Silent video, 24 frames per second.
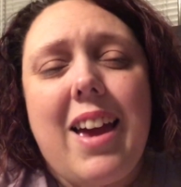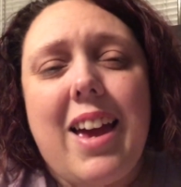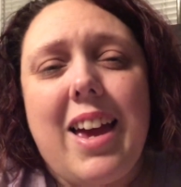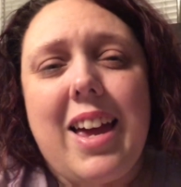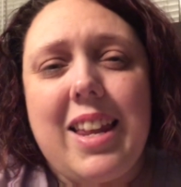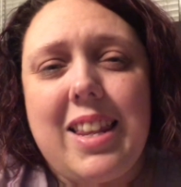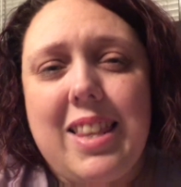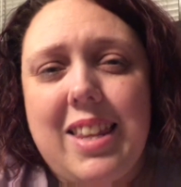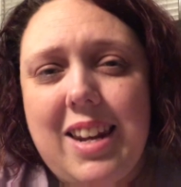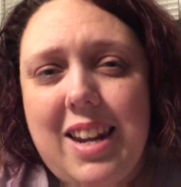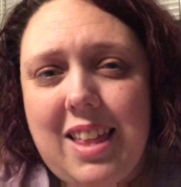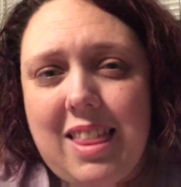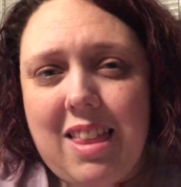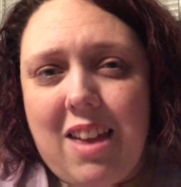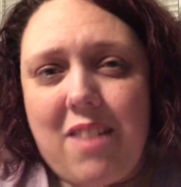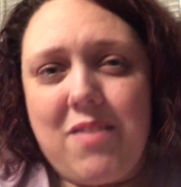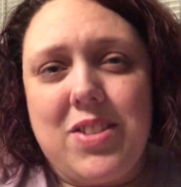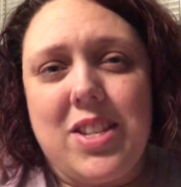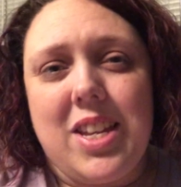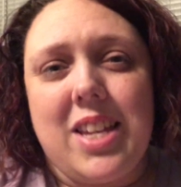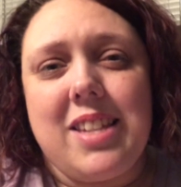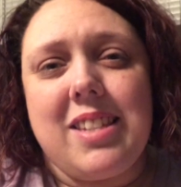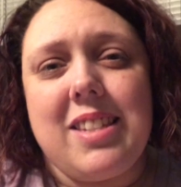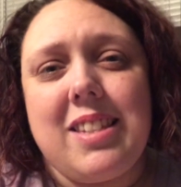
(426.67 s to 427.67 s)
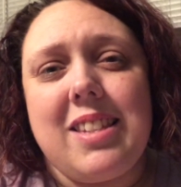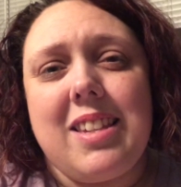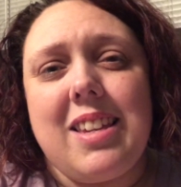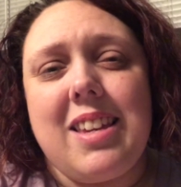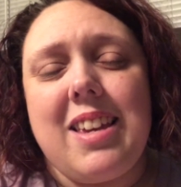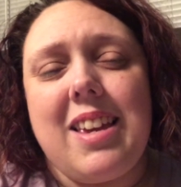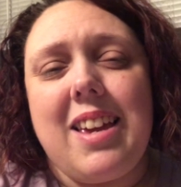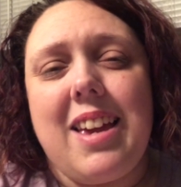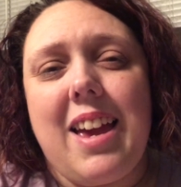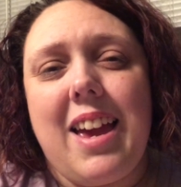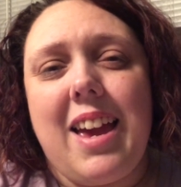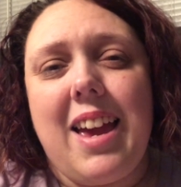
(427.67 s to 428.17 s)
and that He loves us,
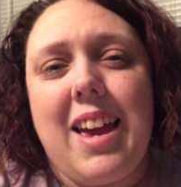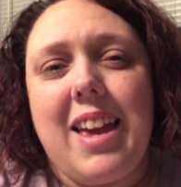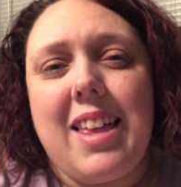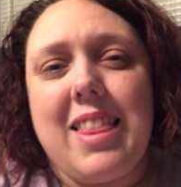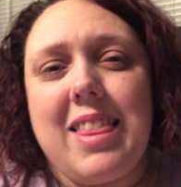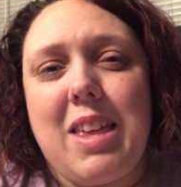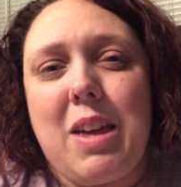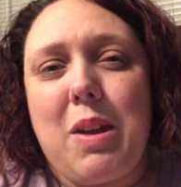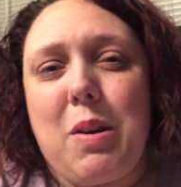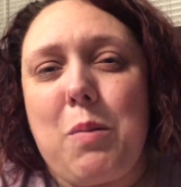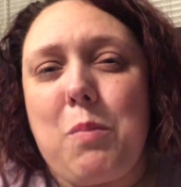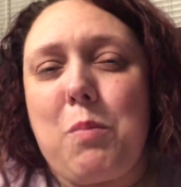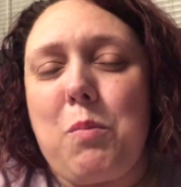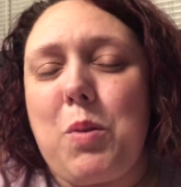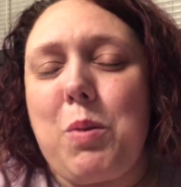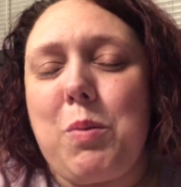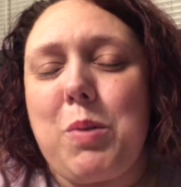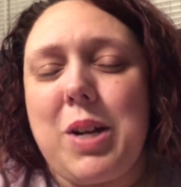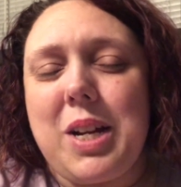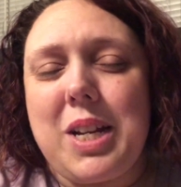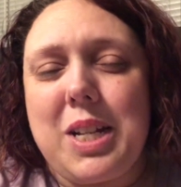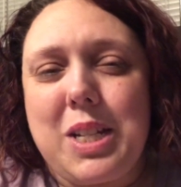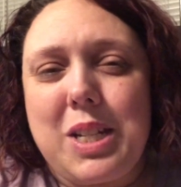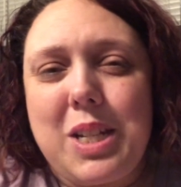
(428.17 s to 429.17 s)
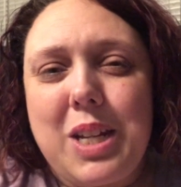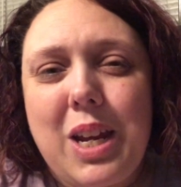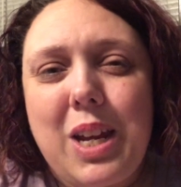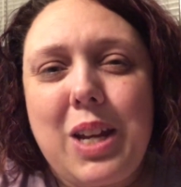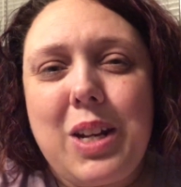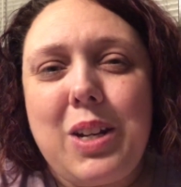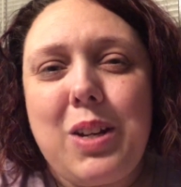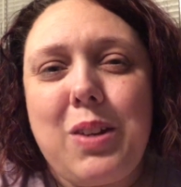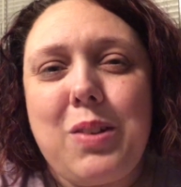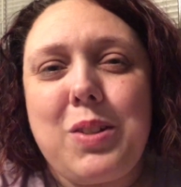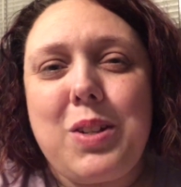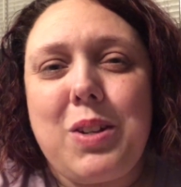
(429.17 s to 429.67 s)
and then we will
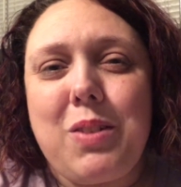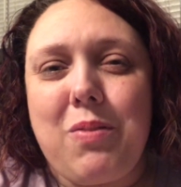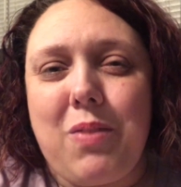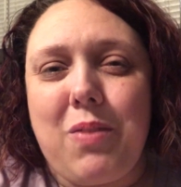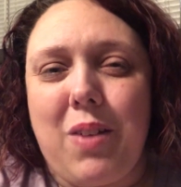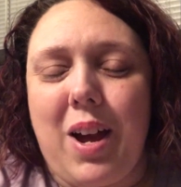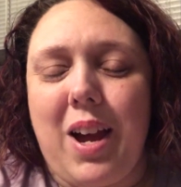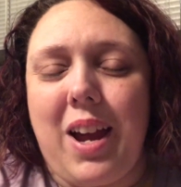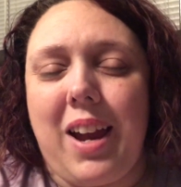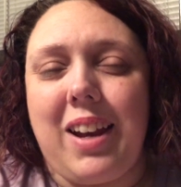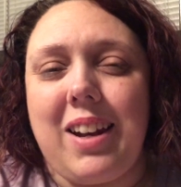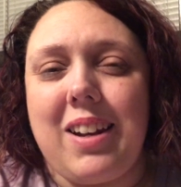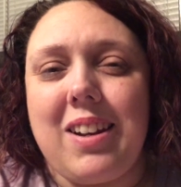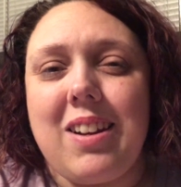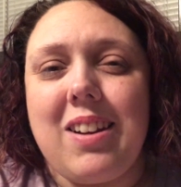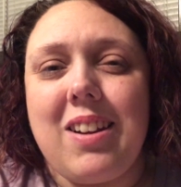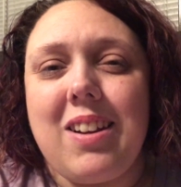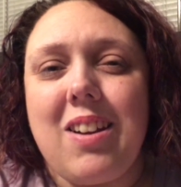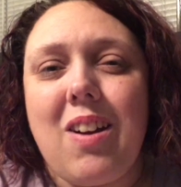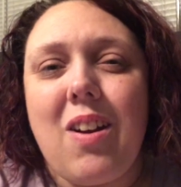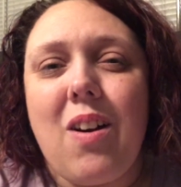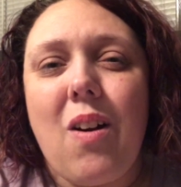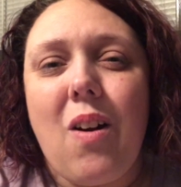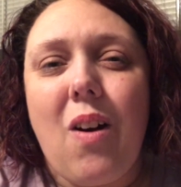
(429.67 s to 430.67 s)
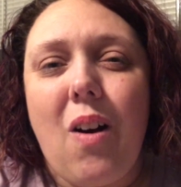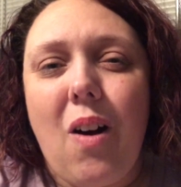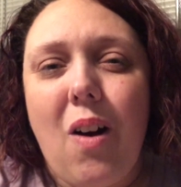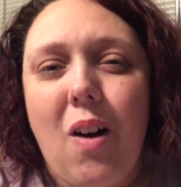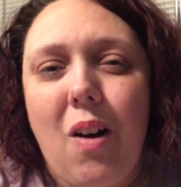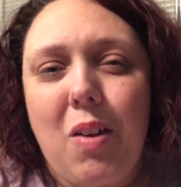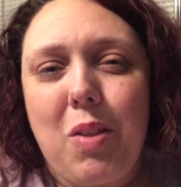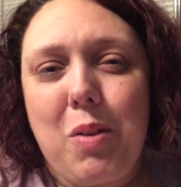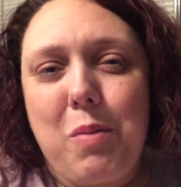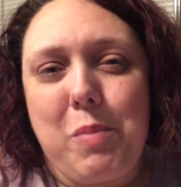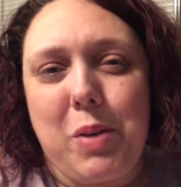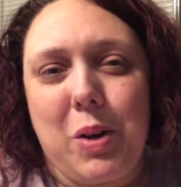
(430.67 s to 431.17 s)
continue to find
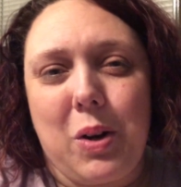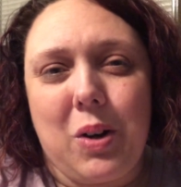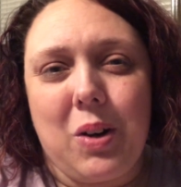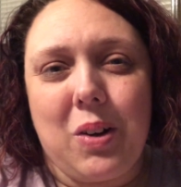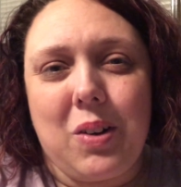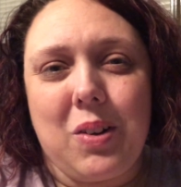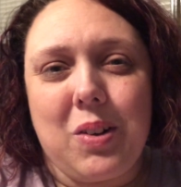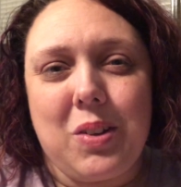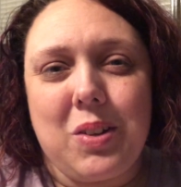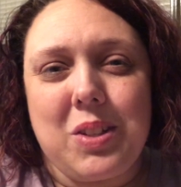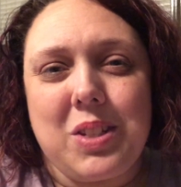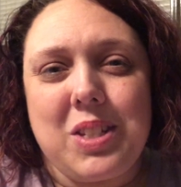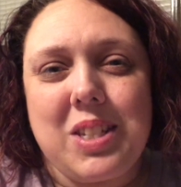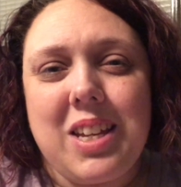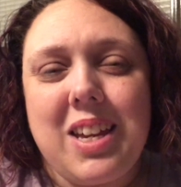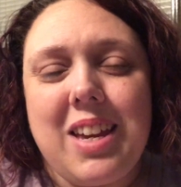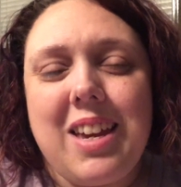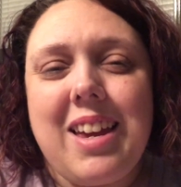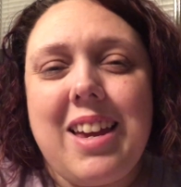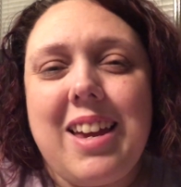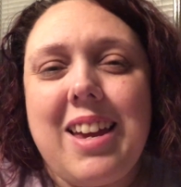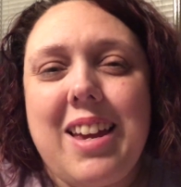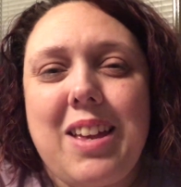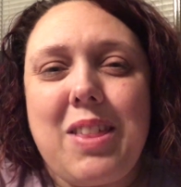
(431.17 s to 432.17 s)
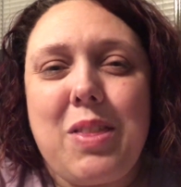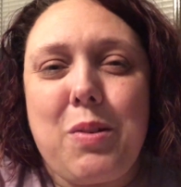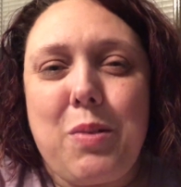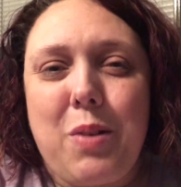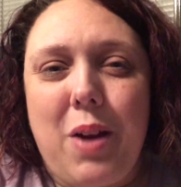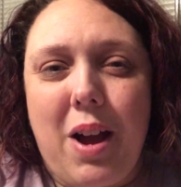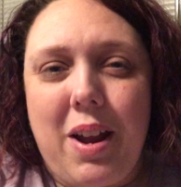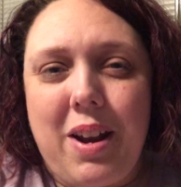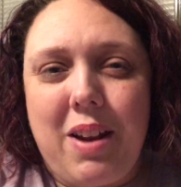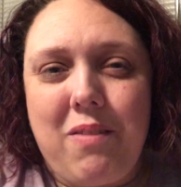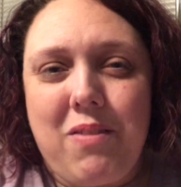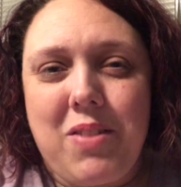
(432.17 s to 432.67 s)
all the miracles
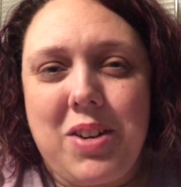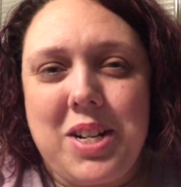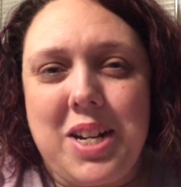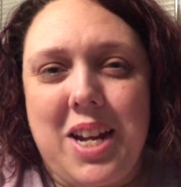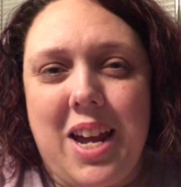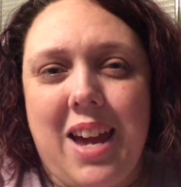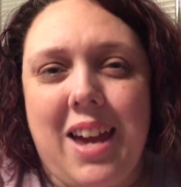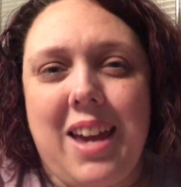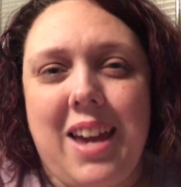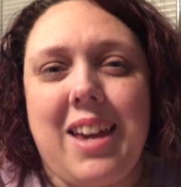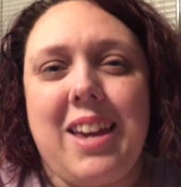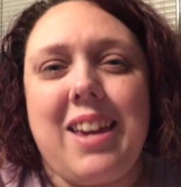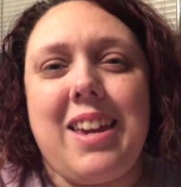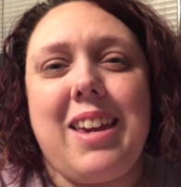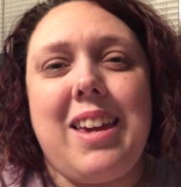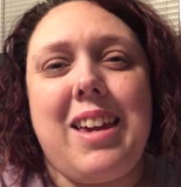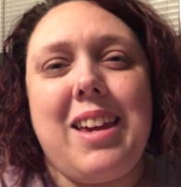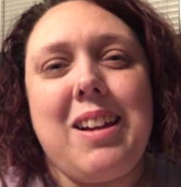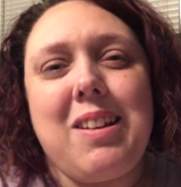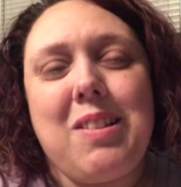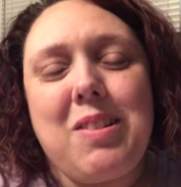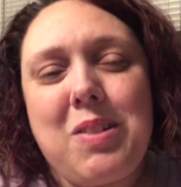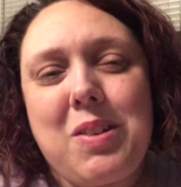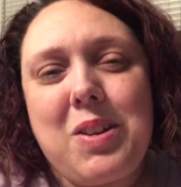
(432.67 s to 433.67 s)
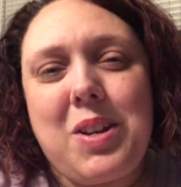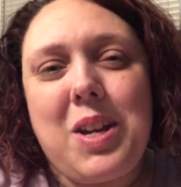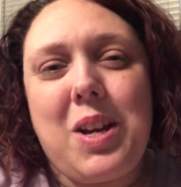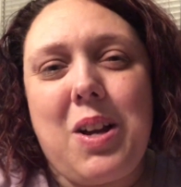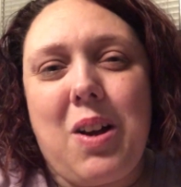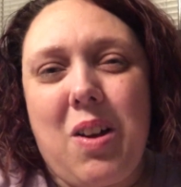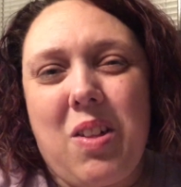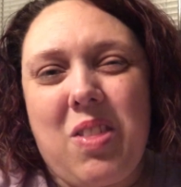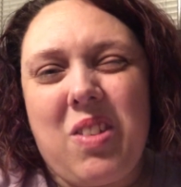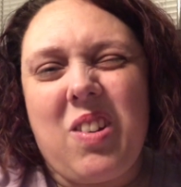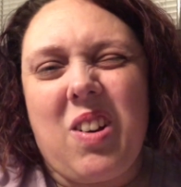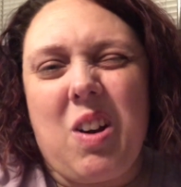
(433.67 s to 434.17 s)
throughout every day,
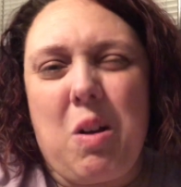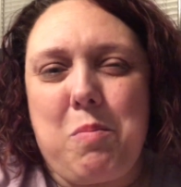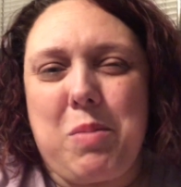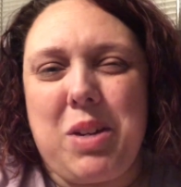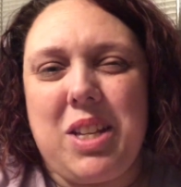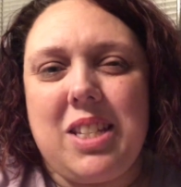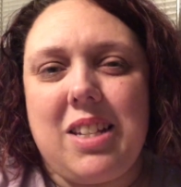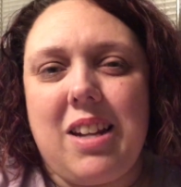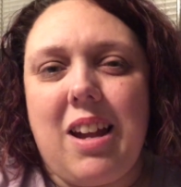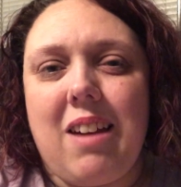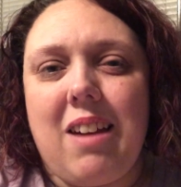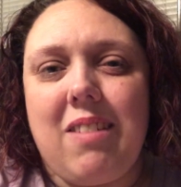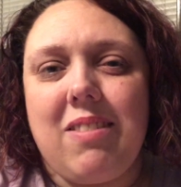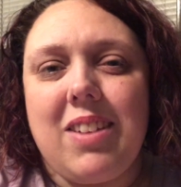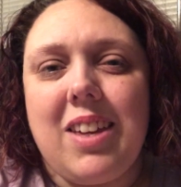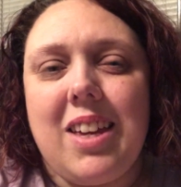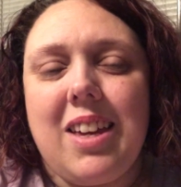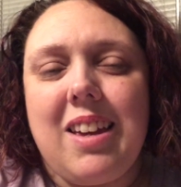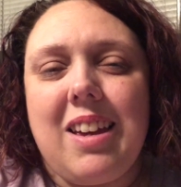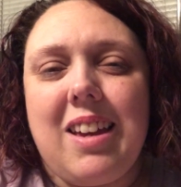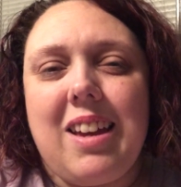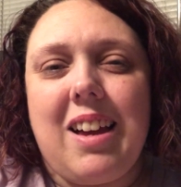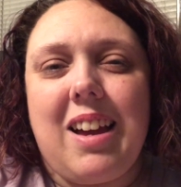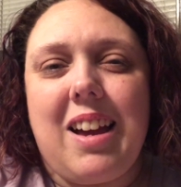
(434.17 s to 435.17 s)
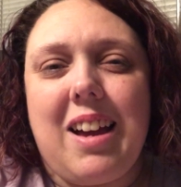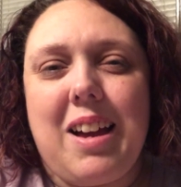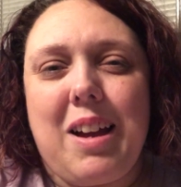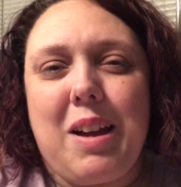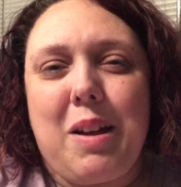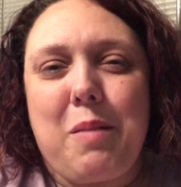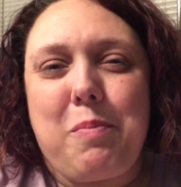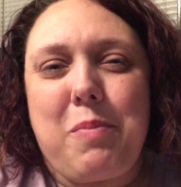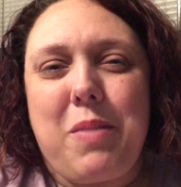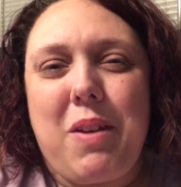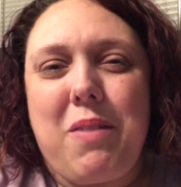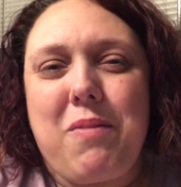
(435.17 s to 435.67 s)
including all the crummy stuff,
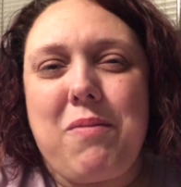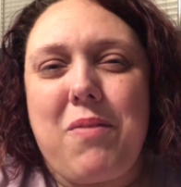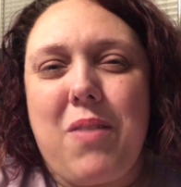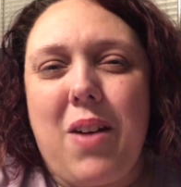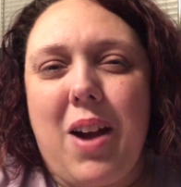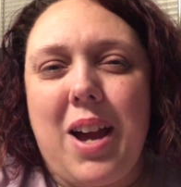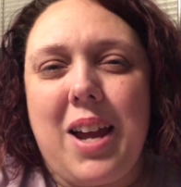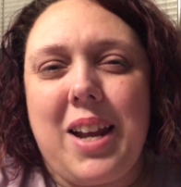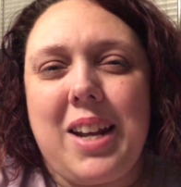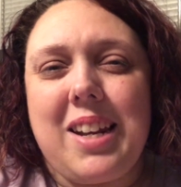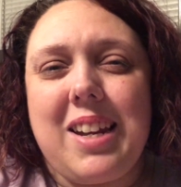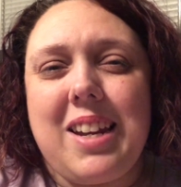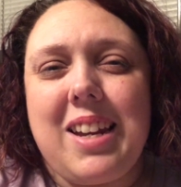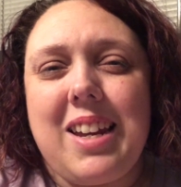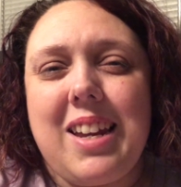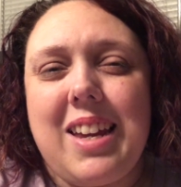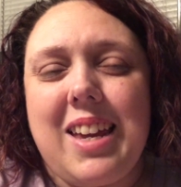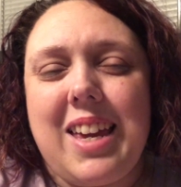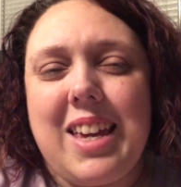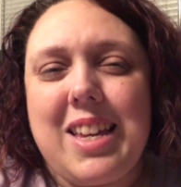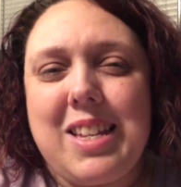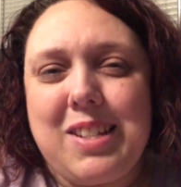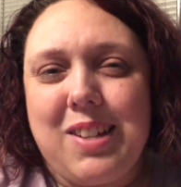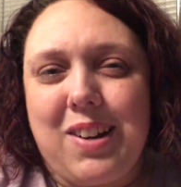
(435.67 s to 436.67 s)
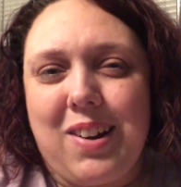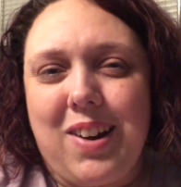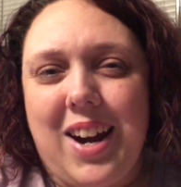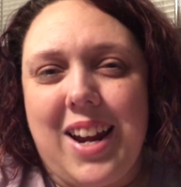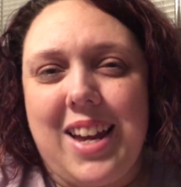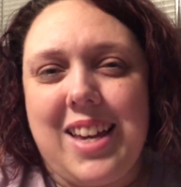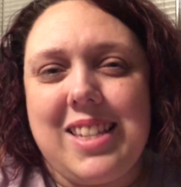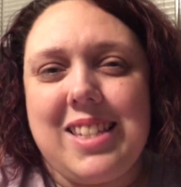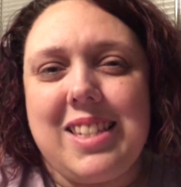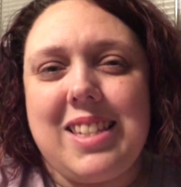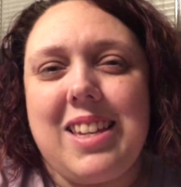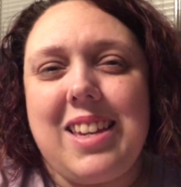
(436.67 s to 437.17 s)
and find His
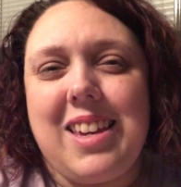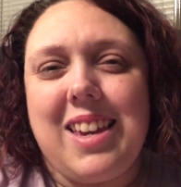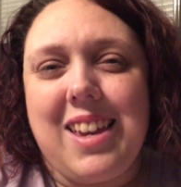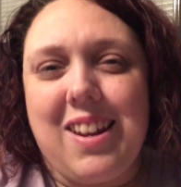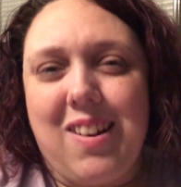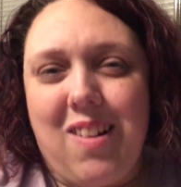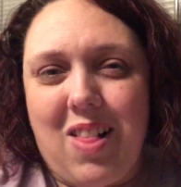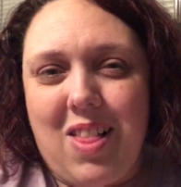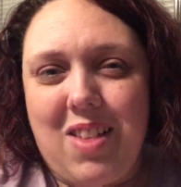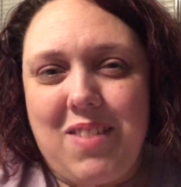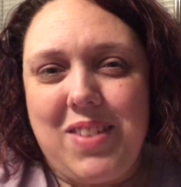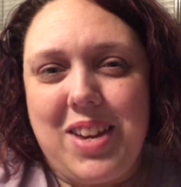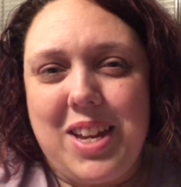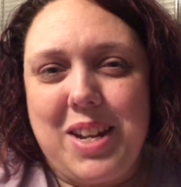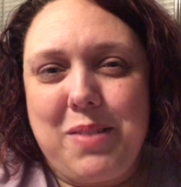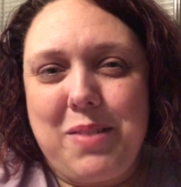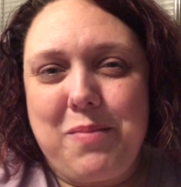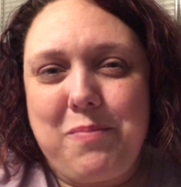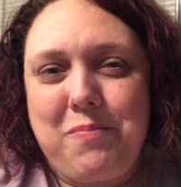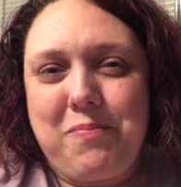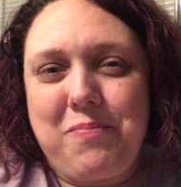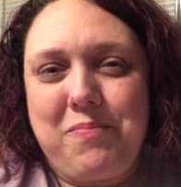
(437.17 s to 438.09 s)
grace in all of it.